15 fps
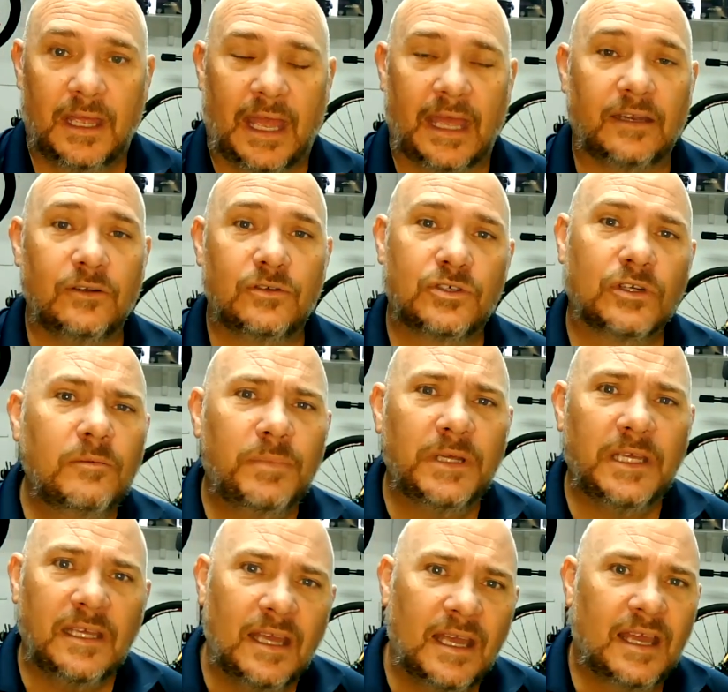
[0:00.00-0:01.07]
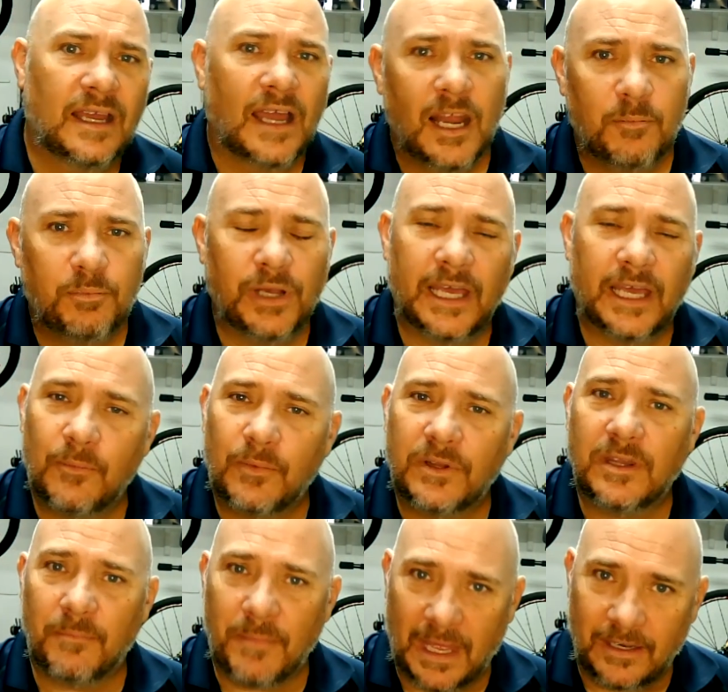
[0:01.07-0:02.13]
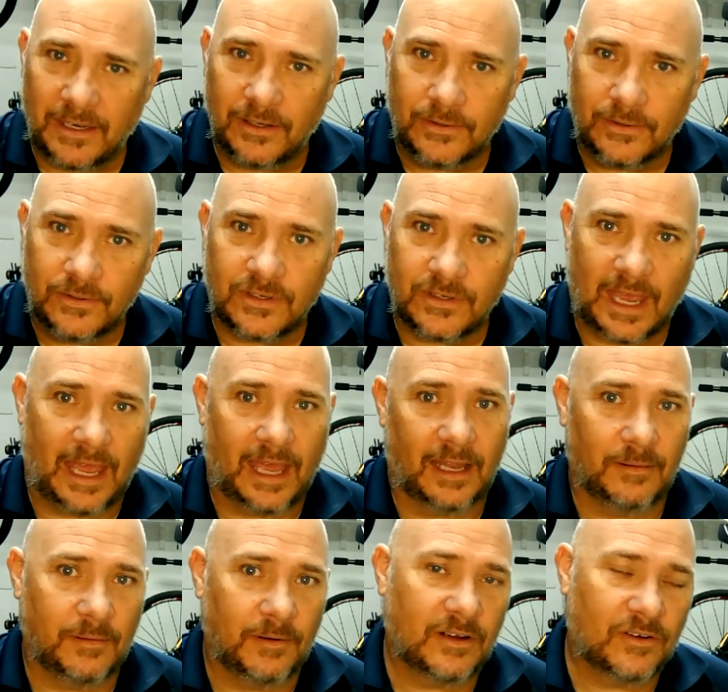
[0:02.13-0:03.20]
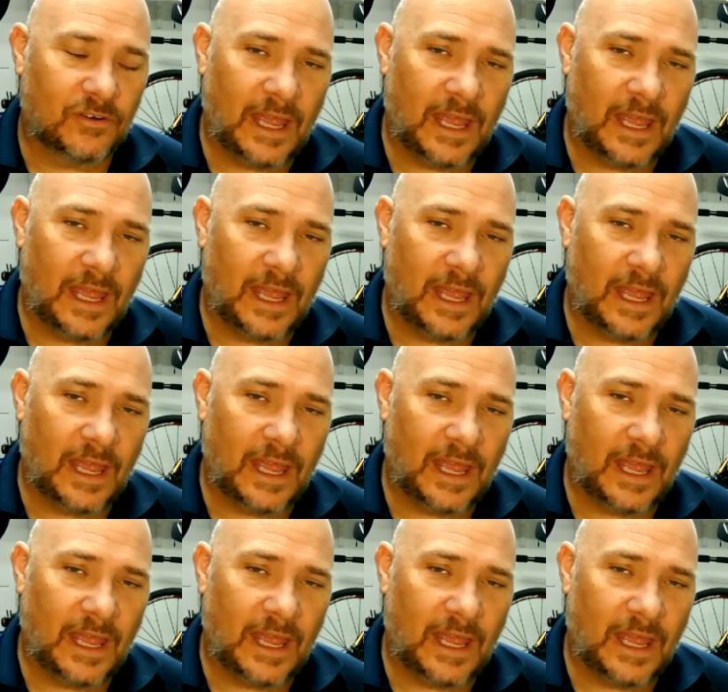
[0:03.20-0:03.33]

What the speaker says: and you should be kind of playing with the menus and